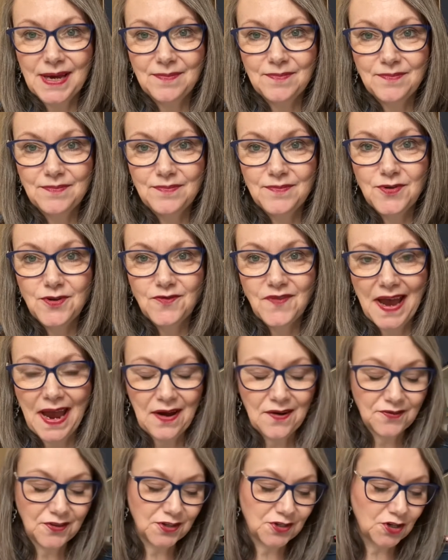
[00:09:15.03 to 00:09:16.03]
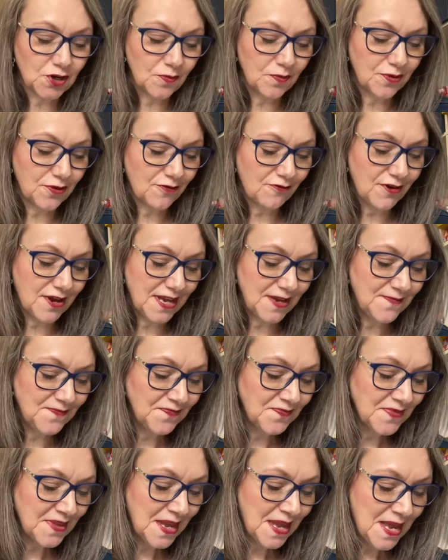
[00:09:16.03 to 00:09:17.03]
move out of the top 3.
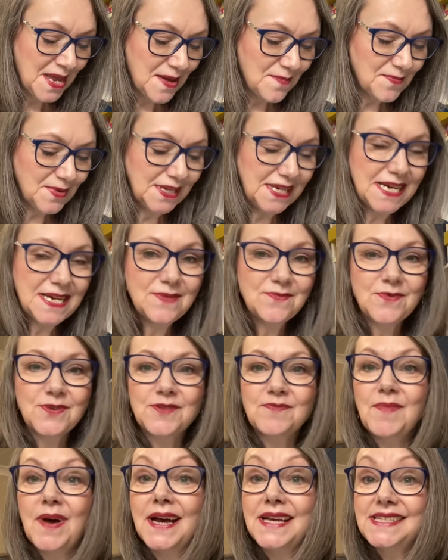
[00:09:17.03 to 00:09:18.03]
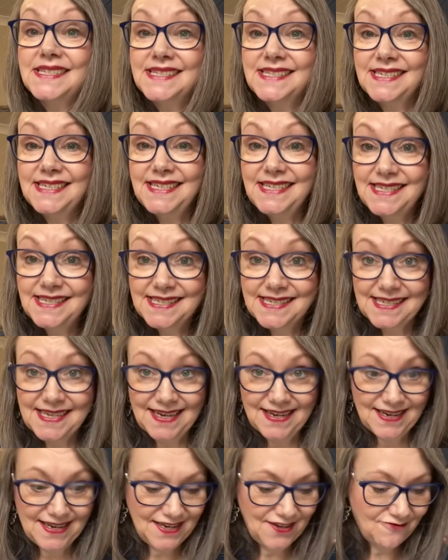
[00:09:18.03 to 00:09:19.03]
But it was my
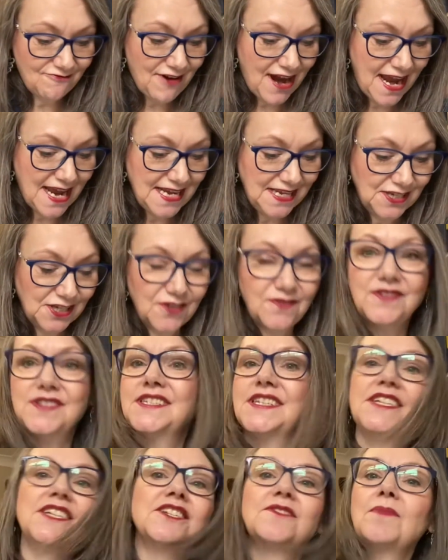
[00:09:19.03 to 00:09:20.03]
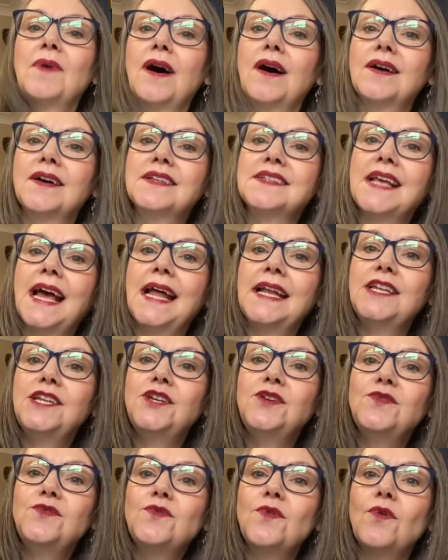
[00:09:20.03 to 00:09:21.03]
Seaside range of stitch markers, and
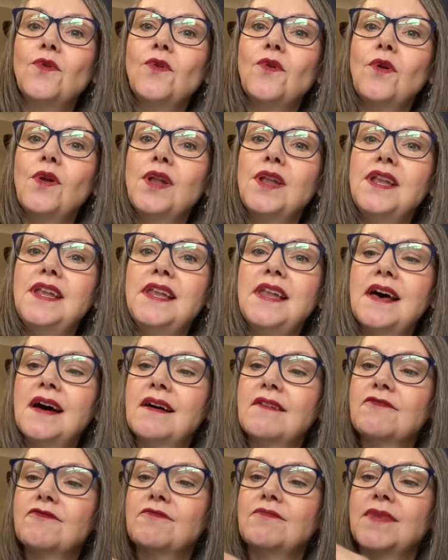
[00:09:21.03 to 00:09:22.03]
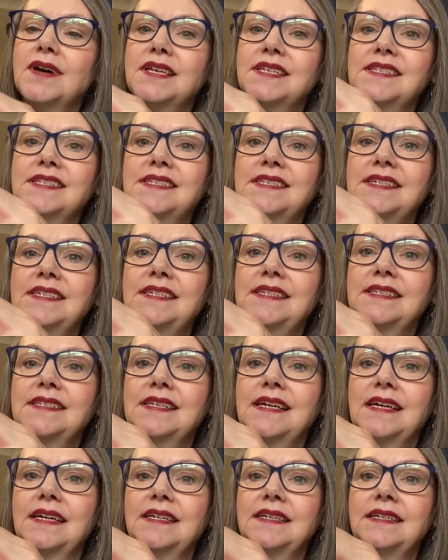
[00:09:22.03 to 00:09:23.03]
you all love my
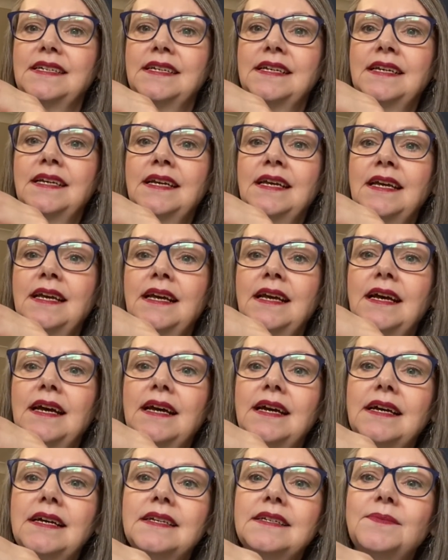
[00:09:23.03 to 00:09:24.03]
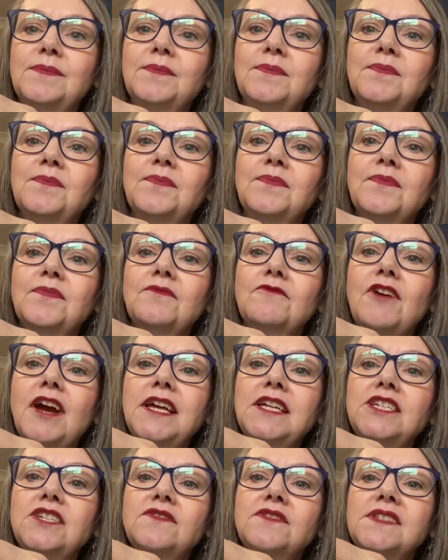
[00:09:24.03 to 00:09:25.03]
Seaside
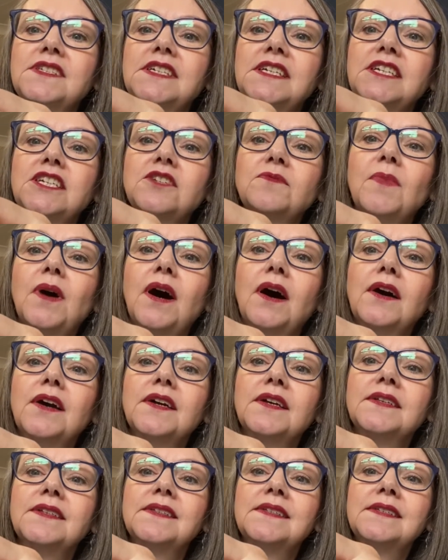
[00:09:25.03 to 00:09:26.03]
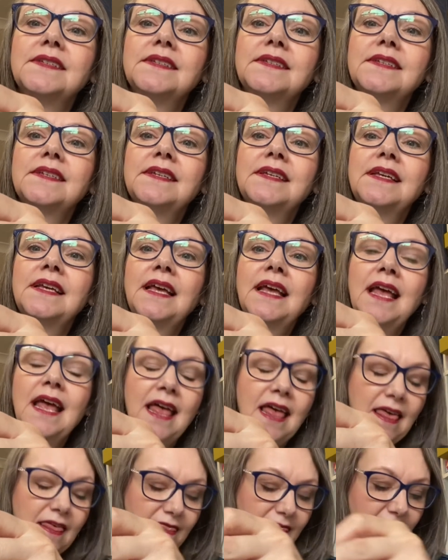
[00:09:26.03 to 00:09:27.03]
range of stitch markers.
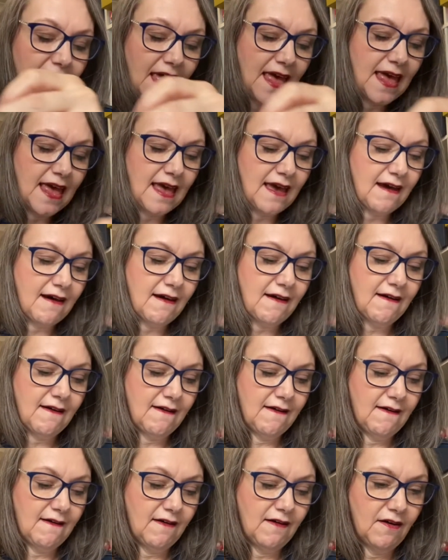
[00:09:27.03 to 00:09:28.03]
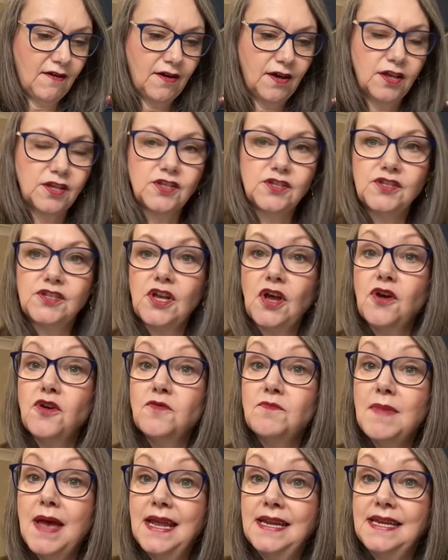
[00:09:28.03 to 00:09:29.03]
There are so
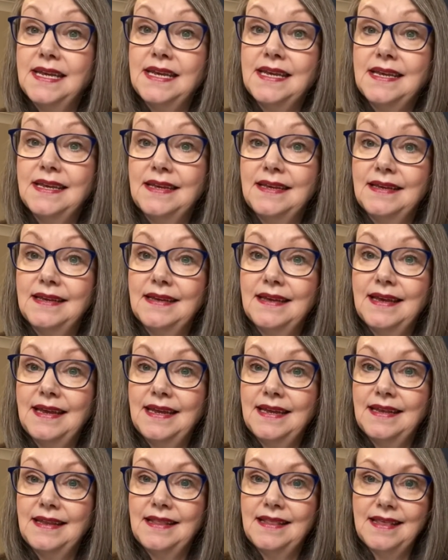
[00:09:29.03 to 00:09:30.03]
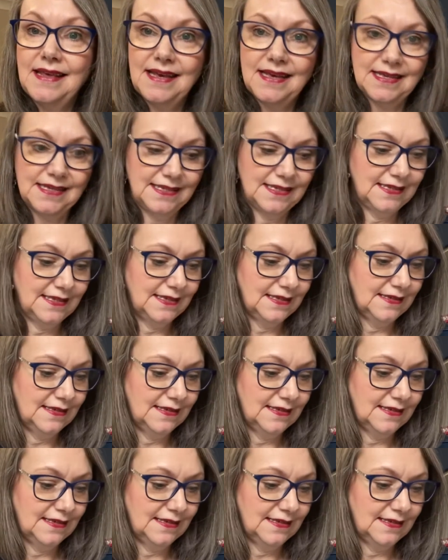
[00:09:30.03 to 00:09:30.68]
many in this